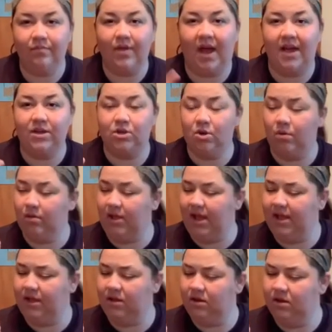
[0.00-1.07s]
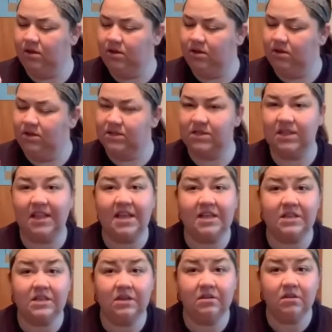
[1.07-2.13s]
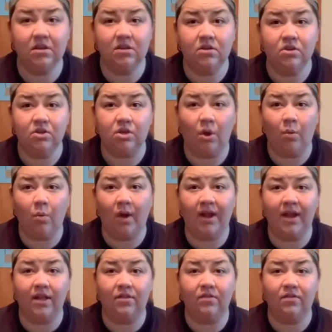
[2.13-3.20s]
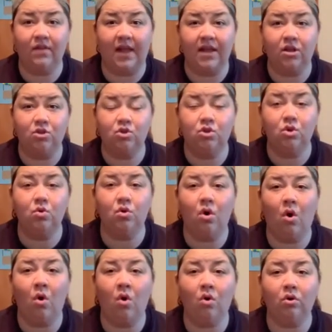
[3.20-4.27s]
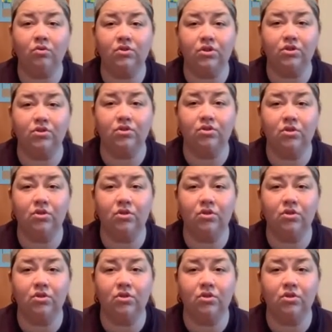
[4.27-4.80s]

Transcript: I don't like sleet, so when it's like too cold to